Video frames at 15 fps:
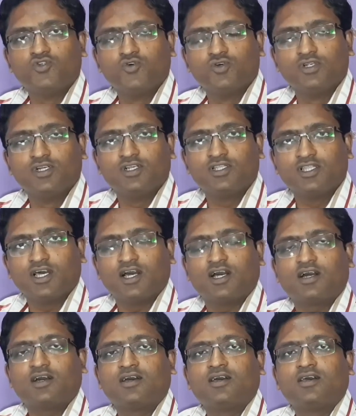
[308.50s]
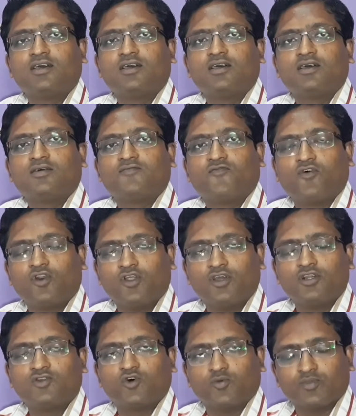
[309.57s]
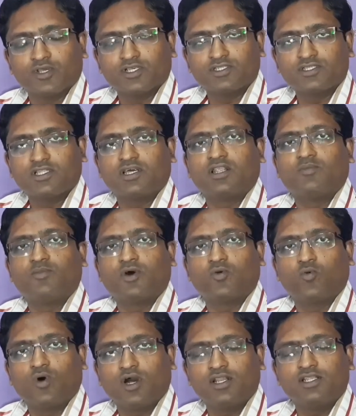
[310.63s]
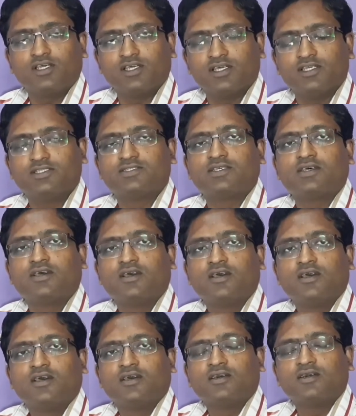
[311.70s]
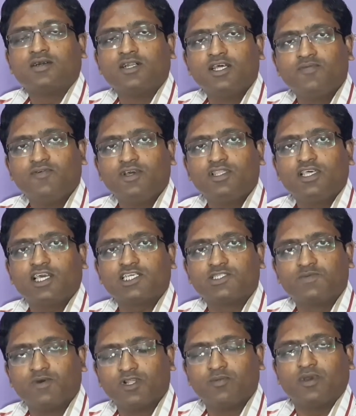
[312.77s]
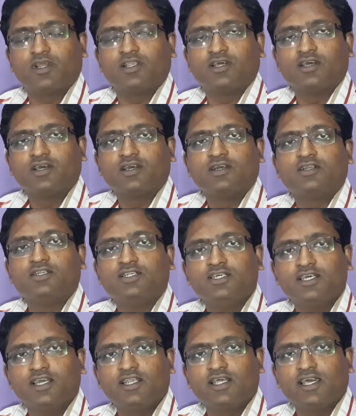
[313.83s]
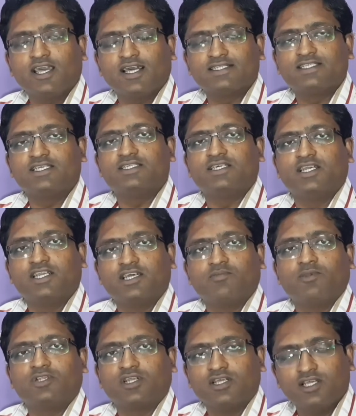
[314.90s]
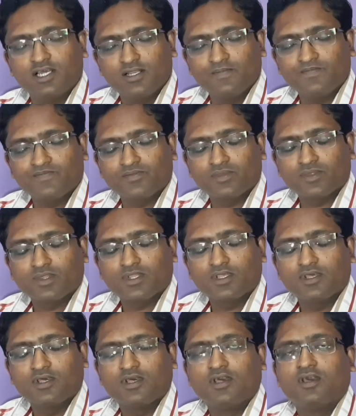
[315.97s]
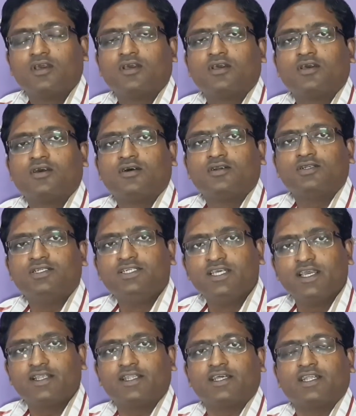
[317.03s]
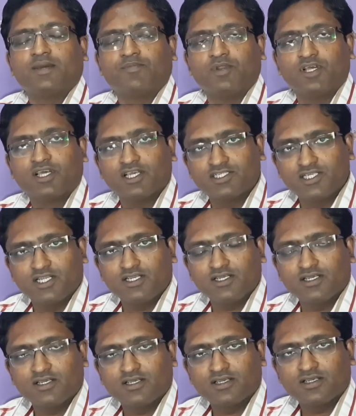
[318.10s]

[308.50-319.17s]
should read the following topics. The number 1 is Griffith experiment, DNA as a genetic material, DNA replication,